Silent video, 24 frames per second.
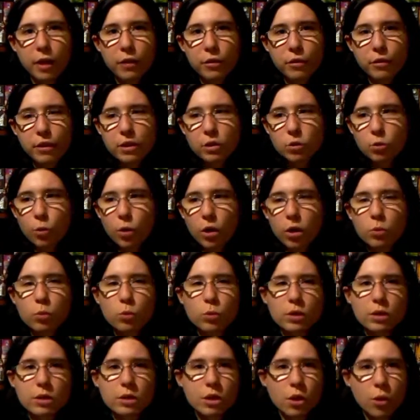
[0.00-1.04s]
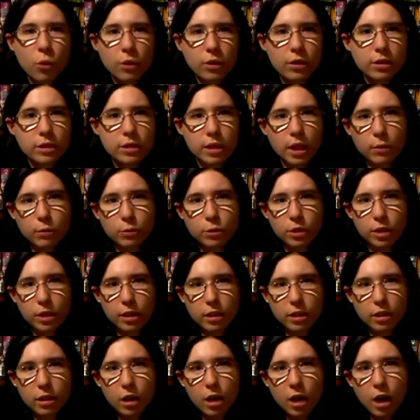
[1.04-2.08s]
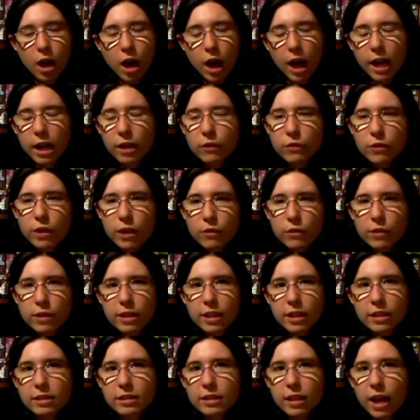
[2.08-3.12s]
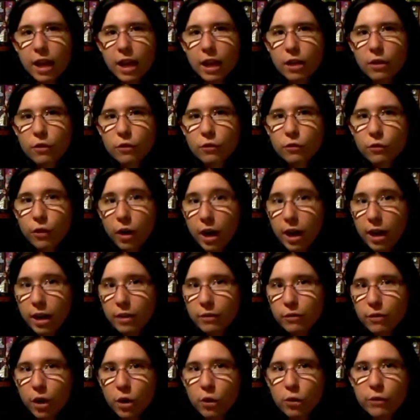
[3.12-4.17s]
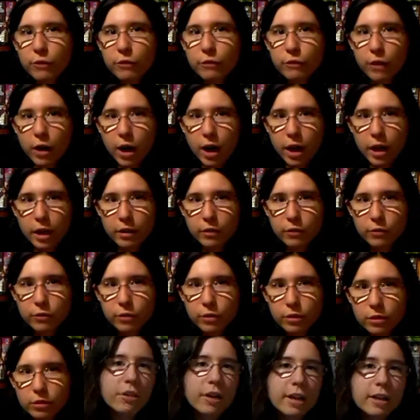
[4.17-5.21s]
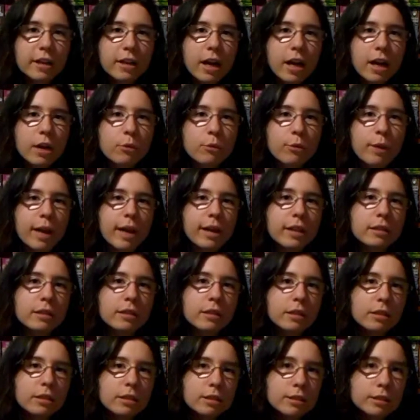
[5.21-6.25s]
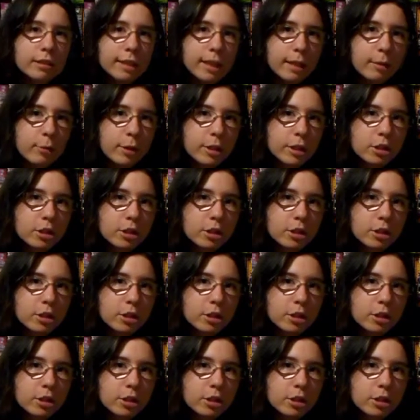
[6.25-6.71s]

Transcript: and this one was no exception. I have given this a 5 out of 5. Then I read Demon